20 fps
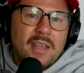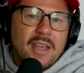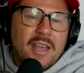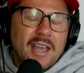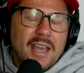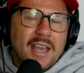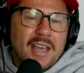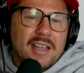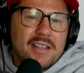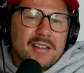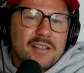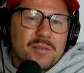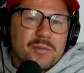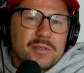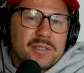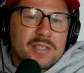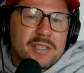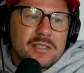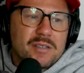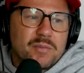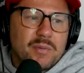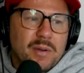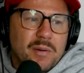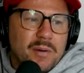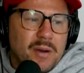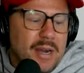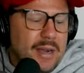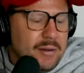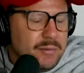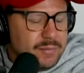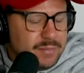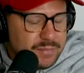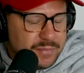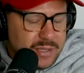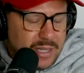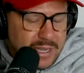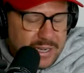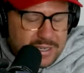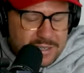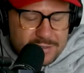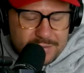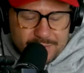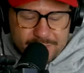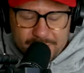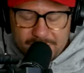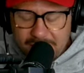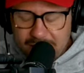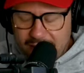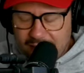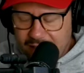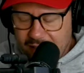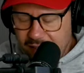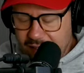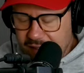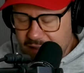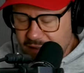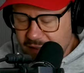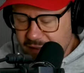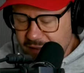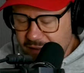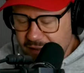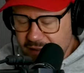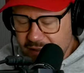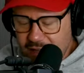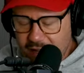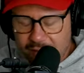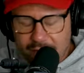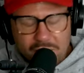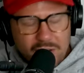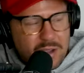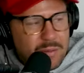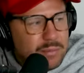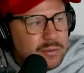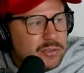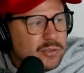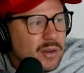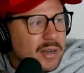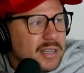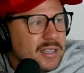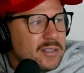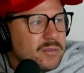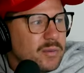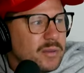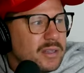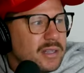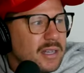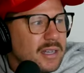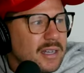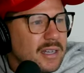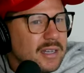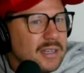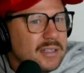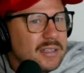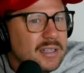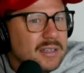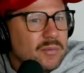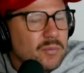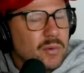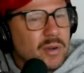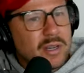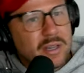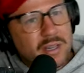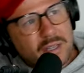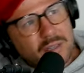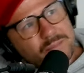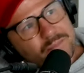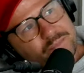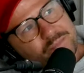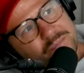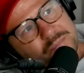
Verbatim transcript: and there was this, we were out like uh having a couple drinks with the the one of the